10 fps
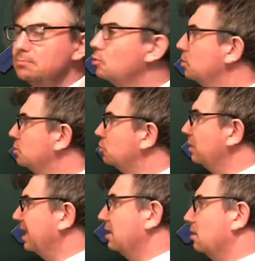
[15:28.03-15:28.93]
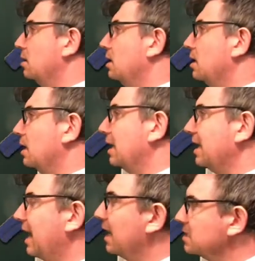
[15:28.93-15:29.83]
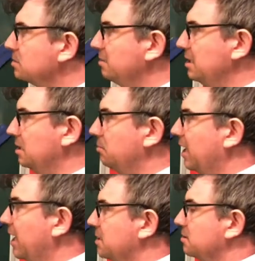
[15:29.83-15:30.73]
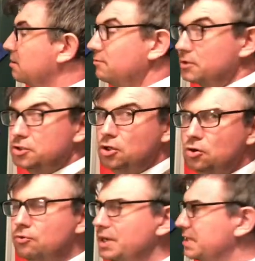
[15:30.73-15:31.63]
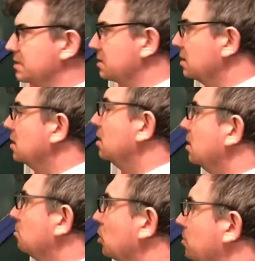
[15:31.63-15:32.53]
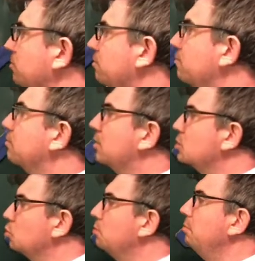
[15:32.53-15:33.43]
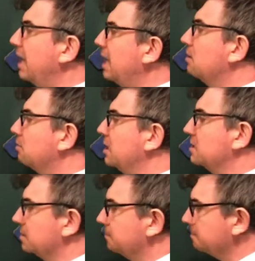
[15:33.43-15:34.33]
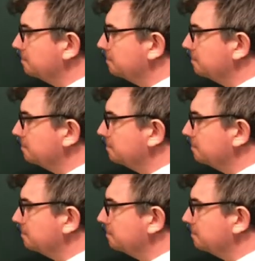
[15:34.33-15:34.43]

more trickier than the last median we had for two reasons, but there's one main reason.